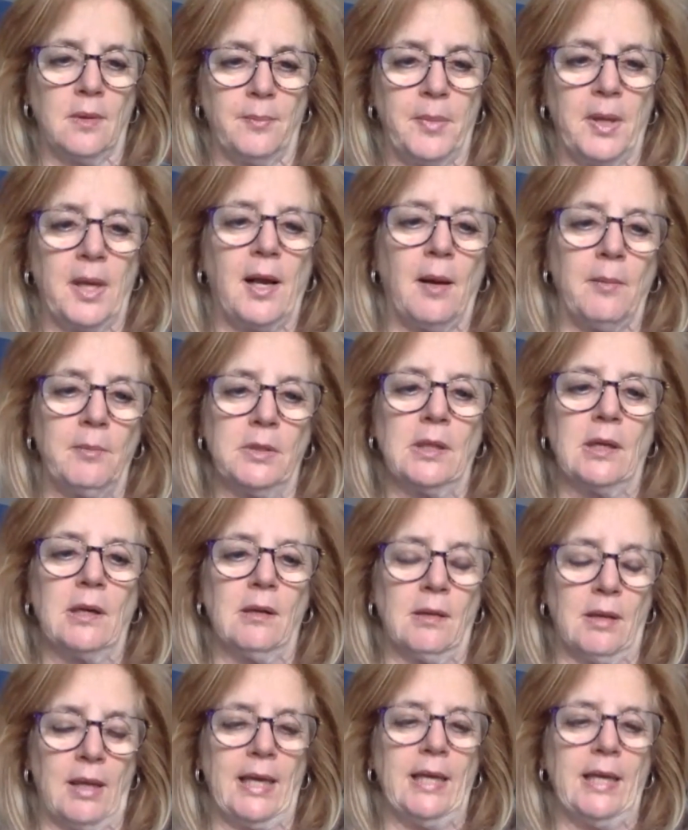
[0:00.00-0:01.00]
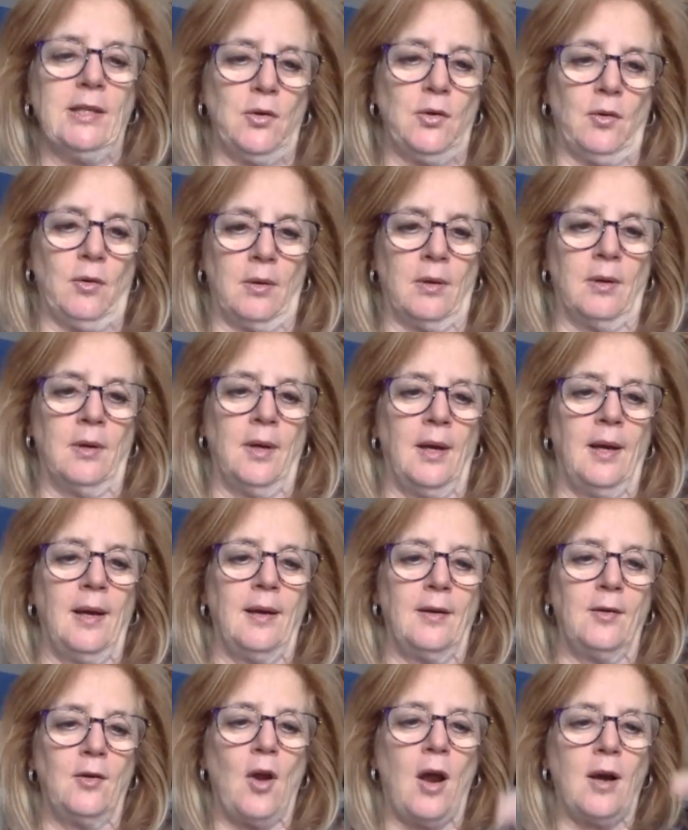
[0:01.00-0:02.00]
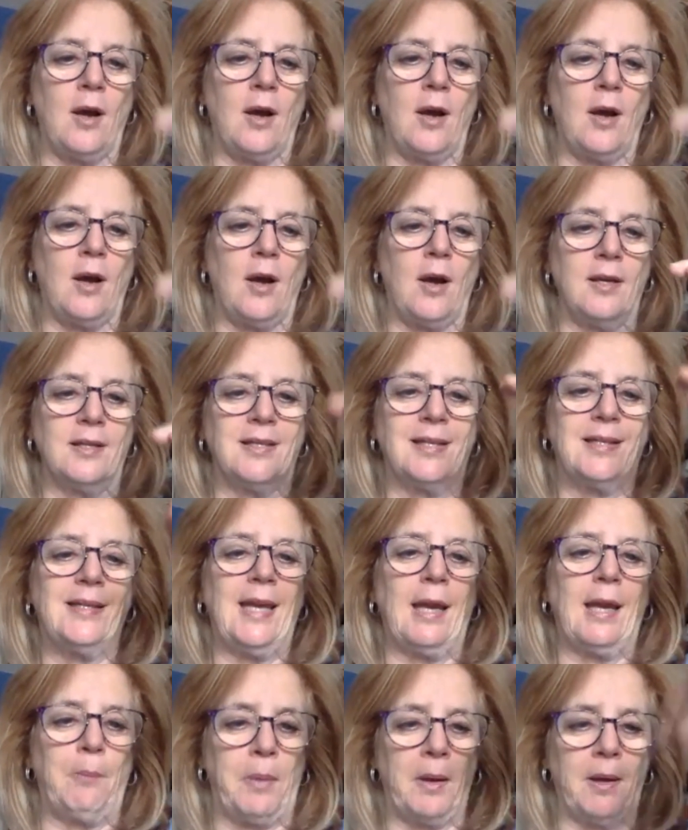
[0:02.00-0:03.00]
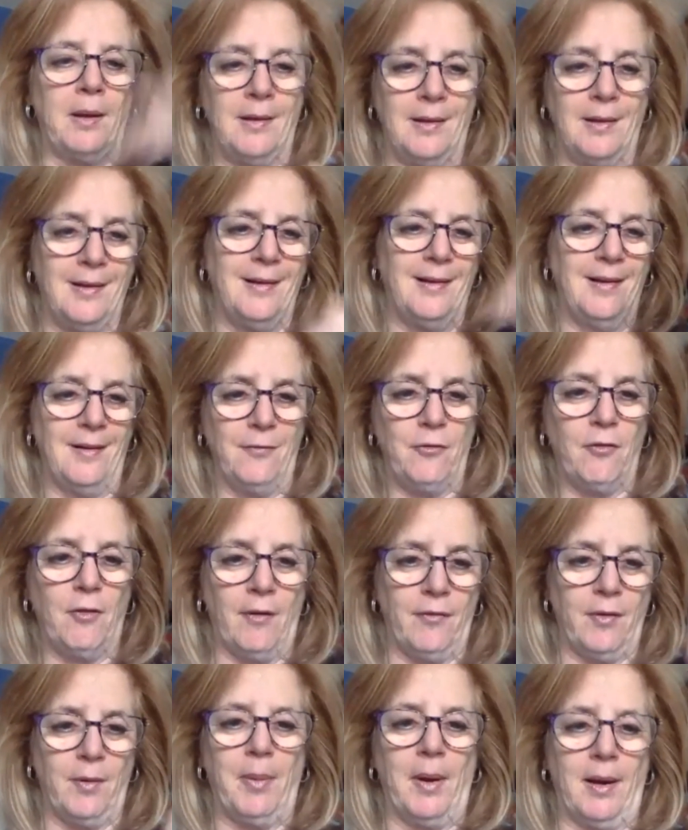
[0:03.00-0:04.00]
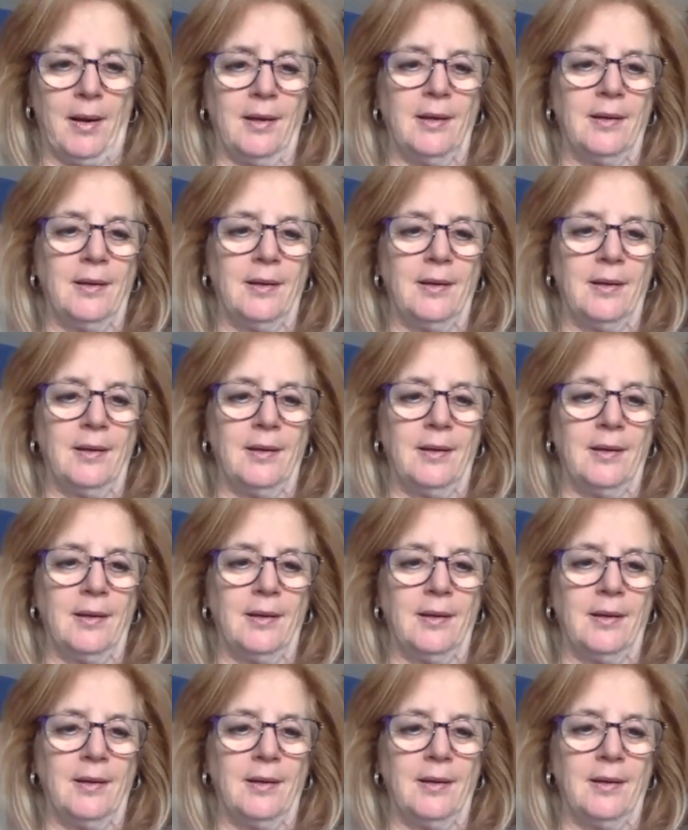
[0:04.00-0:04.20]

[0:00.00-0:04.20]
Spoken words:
become a little easier, not steep for everybody.